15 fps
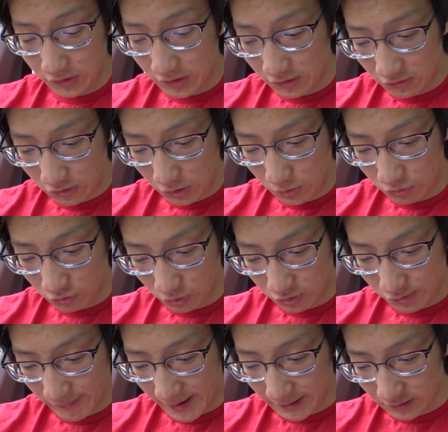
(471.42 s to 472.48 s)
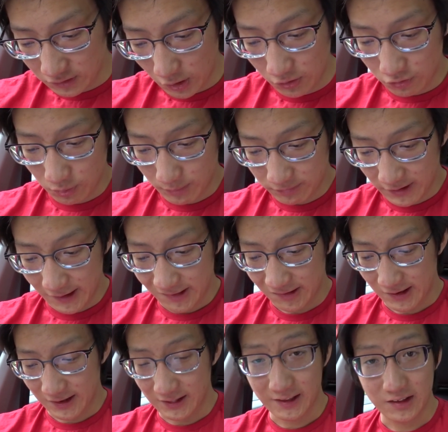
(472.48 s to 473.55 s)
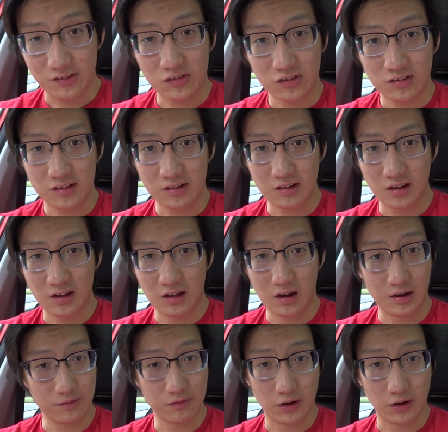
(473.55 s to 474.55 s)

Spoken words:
are the two sorts of anecdotal updates, at least, I've